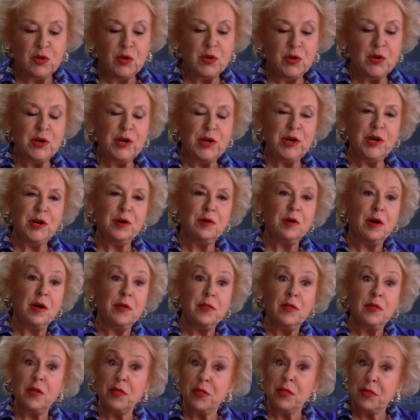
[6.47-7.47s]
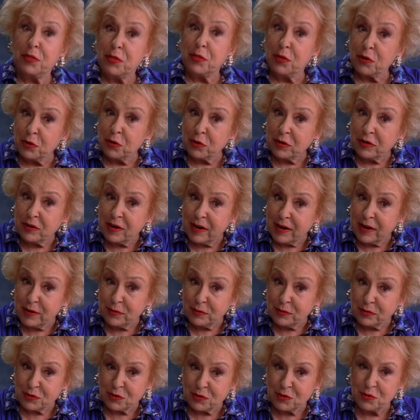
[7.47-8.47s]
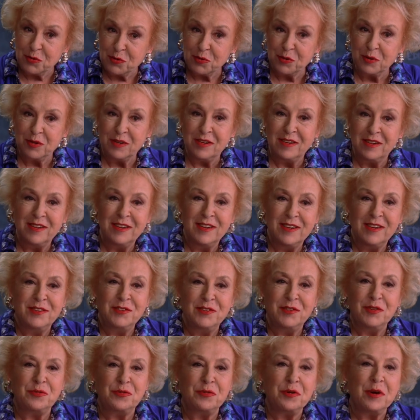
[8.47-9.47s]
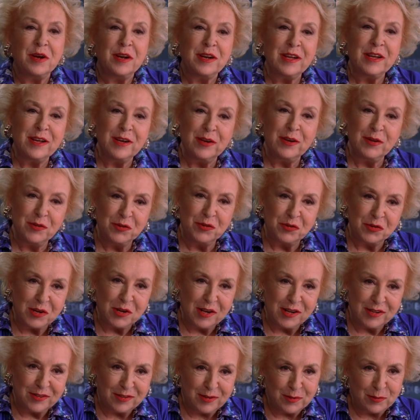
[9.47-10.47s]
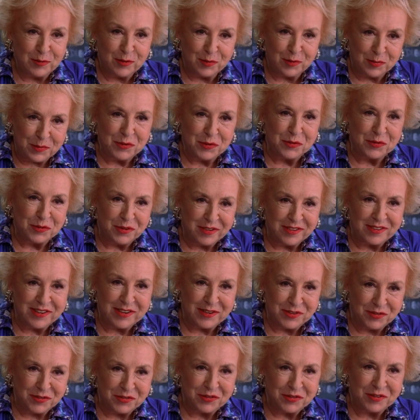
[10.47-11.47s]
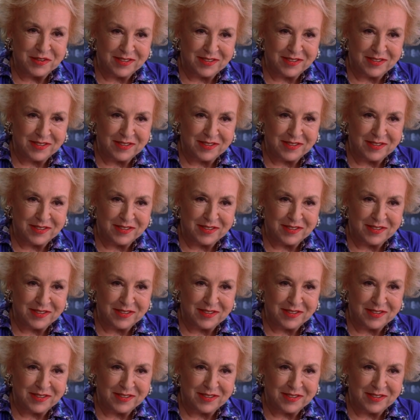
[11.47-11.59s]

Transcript: you're here on the third day of school to try to get your child some special attention.